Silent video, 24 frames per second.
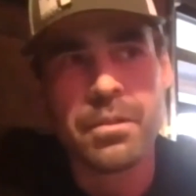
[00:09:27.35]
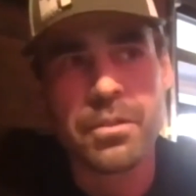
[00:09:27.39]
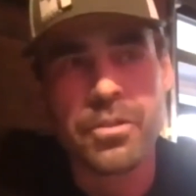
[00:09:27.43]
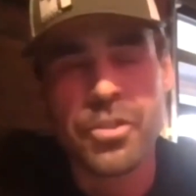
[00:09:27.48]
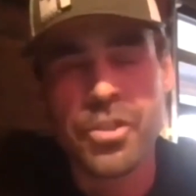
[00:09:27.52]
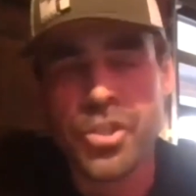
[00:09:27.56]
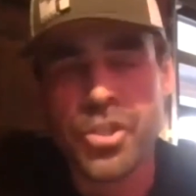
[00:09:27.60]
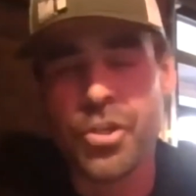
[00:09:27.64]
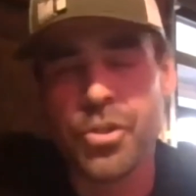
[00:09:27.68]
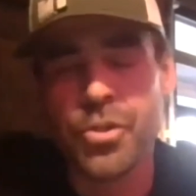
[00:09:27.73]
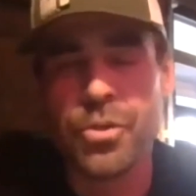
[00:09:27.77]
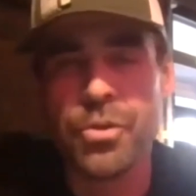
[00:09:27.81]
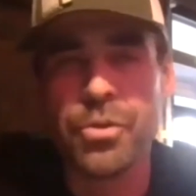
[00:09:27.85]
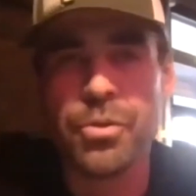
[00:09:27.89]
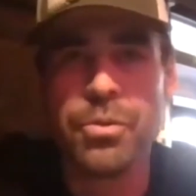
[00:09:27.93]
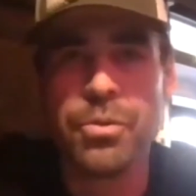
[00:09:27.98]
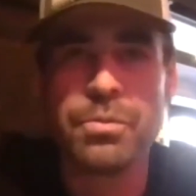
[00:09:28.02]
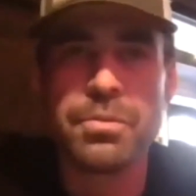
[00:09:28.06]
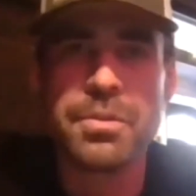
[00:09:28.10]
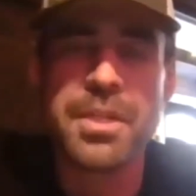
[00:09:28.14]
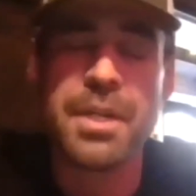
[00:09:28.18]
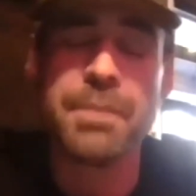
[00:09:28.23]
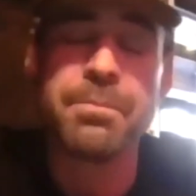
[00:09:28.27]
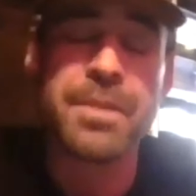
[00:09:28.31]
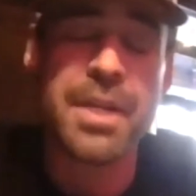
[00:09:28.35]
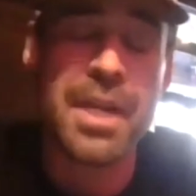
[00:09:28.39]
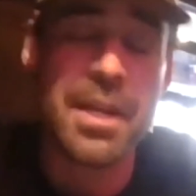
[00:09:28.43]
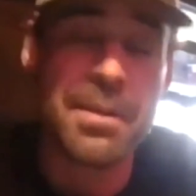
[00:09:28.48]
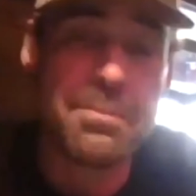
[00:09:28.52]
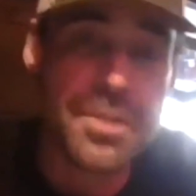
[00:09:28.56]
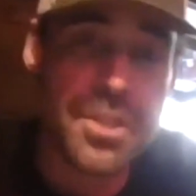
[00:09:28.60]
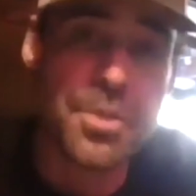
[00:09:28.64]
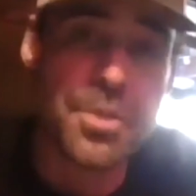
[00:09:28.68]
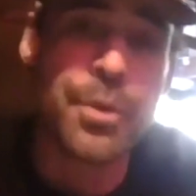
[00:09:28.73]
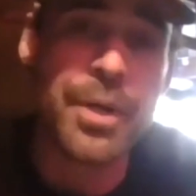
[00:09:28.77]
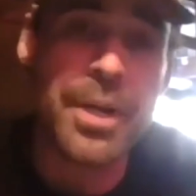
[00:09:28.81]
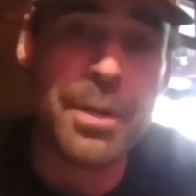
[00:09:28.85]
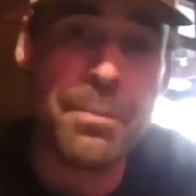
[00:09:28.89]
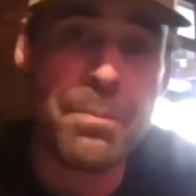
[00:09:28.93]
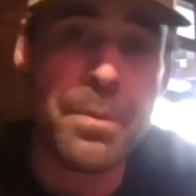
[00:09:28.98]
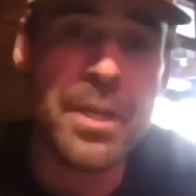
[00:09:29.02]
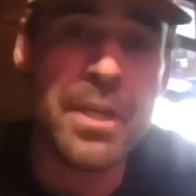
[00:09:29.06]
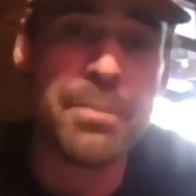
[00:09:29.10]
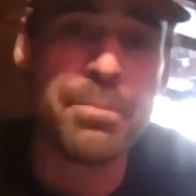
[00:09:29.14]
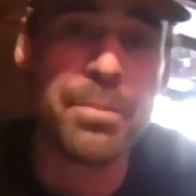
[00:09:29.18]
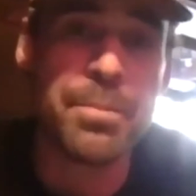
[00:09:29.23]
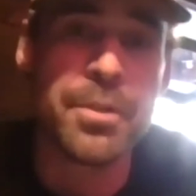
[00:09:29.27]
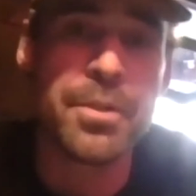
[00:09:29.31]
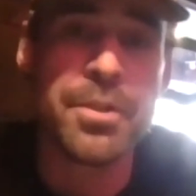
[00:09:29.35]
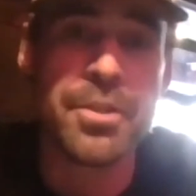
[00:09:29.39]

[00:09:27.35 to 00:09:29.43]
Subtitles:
2, sometimes 3 people.